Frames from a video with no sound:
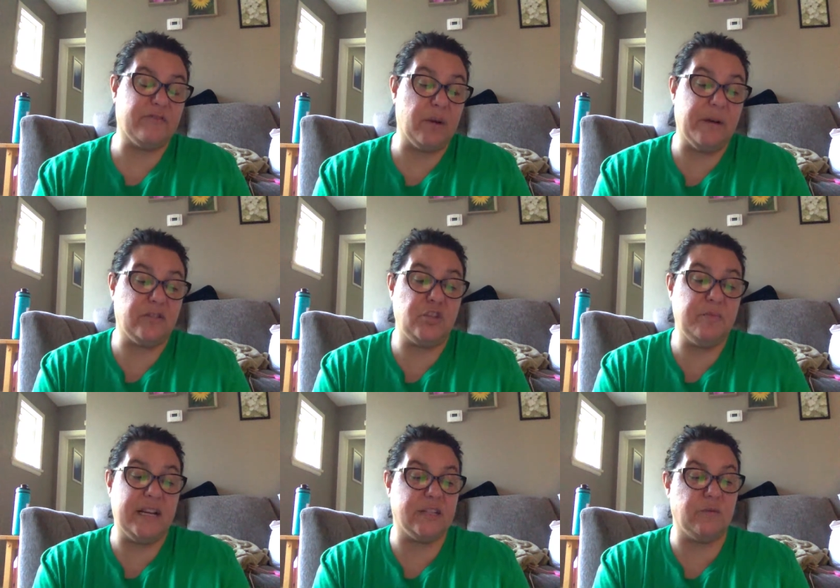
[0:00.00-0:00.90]
for about two
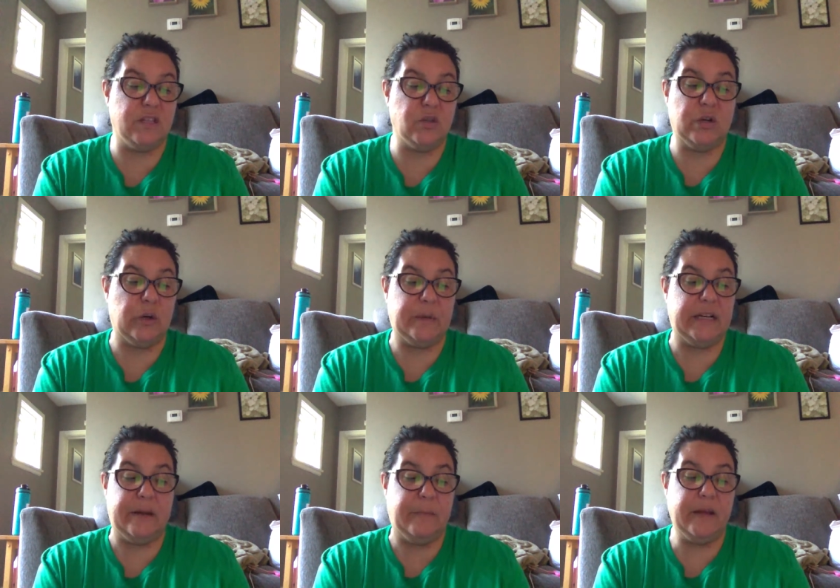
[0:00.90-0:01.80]
minutes when the door opened
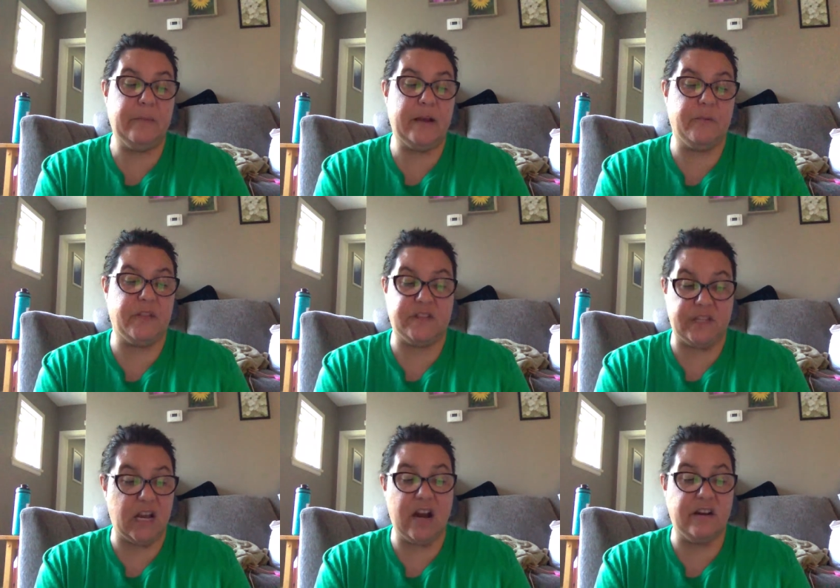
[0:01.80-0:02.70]
and a big man with a
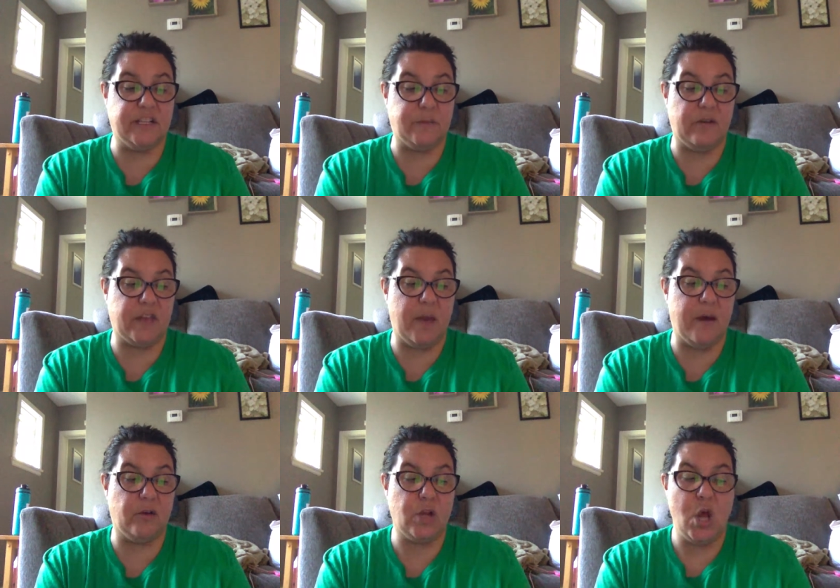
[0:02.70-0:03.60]
cigar in his mouth came
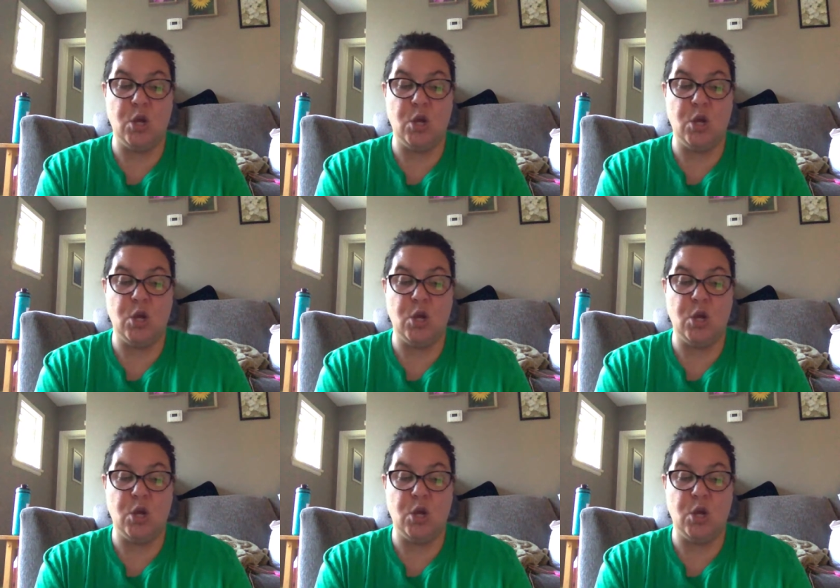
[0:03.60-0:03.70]
out.